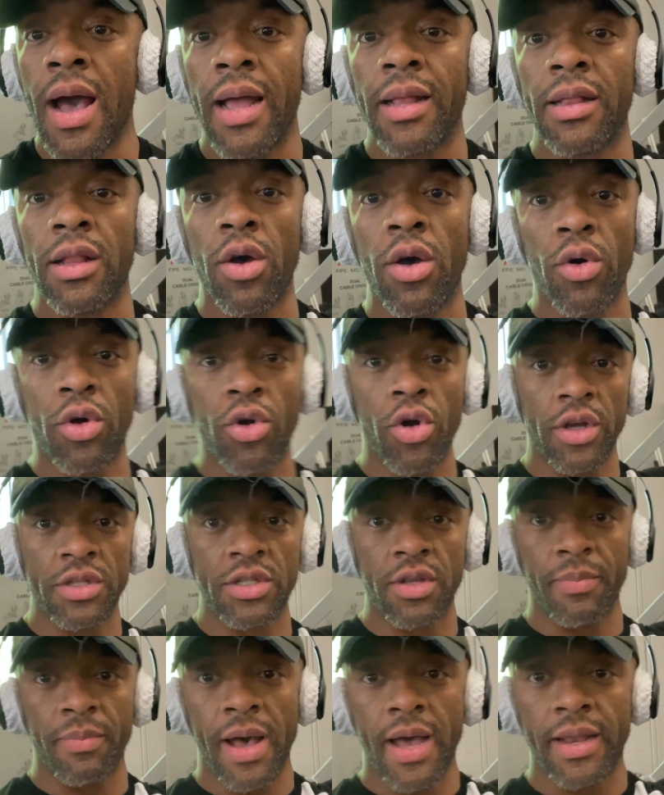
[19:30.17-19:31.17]
low
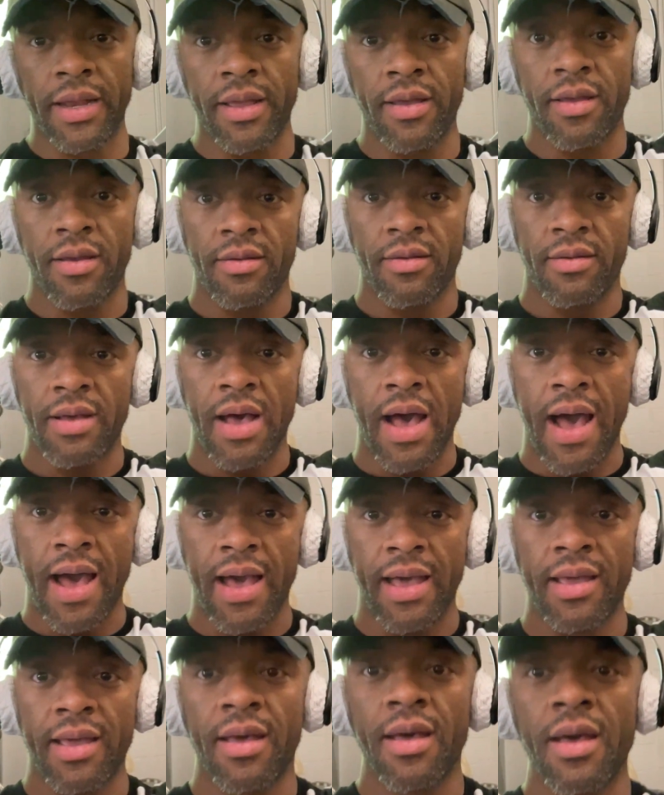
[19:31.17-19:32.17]
across the body,
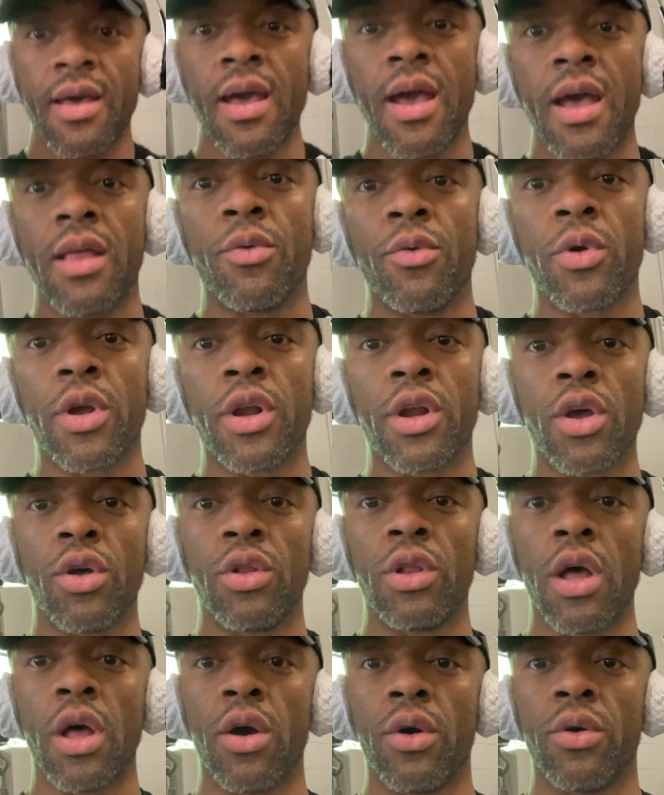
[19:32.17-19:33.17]
high, and then we're gonna go
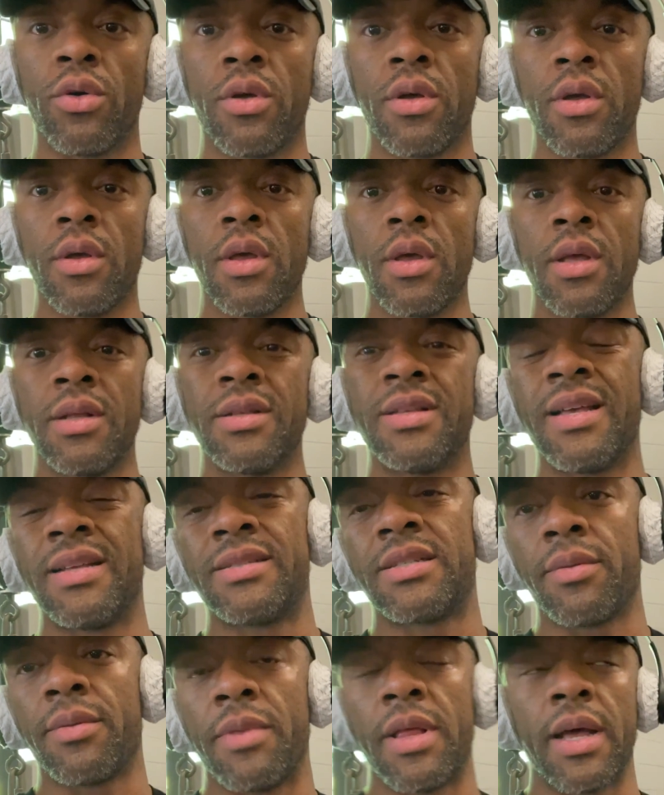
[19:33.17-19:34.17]
low to
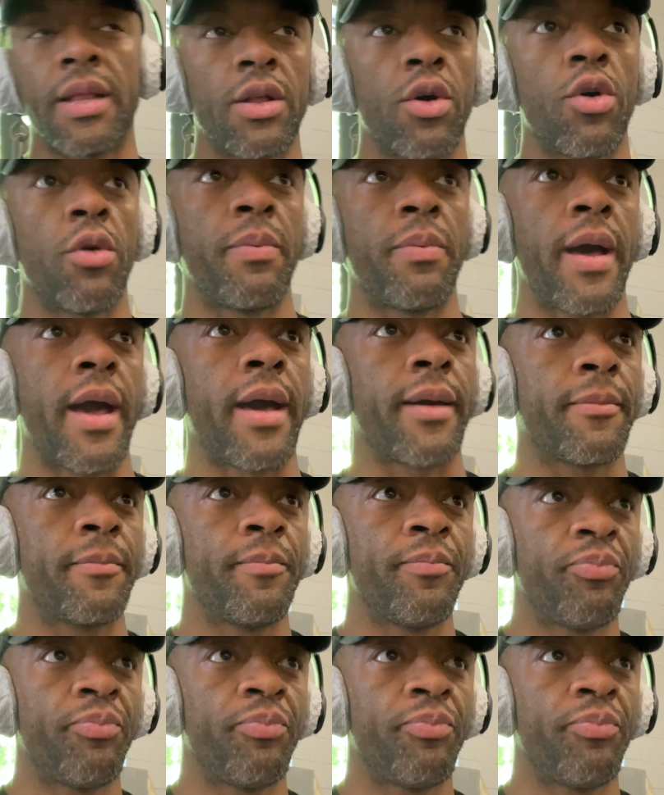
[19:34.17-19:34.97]
hit some of that lower pec.